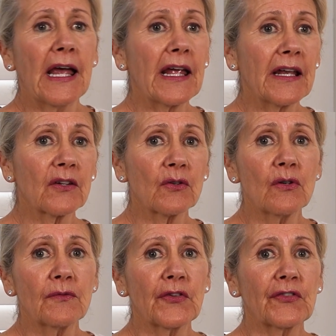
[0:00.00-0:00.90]
And
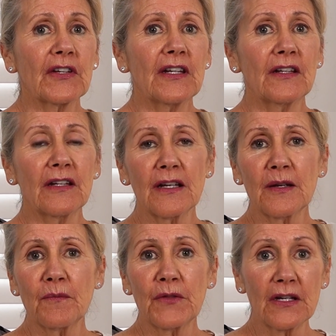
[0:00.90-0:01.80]
obviously,
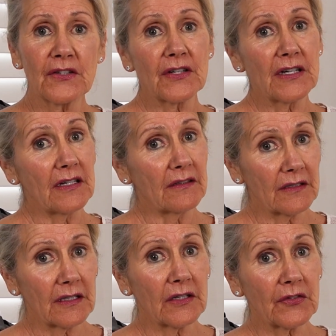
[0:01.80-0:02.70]
the internet
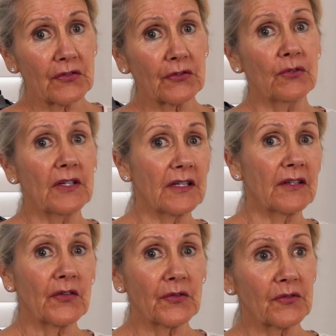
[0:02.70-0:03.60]
has its good and
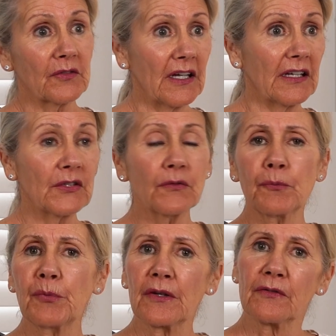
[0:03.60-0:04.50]
its negatives,
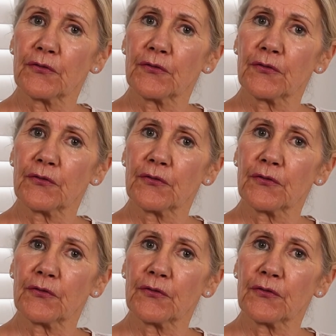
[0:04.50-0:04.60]
but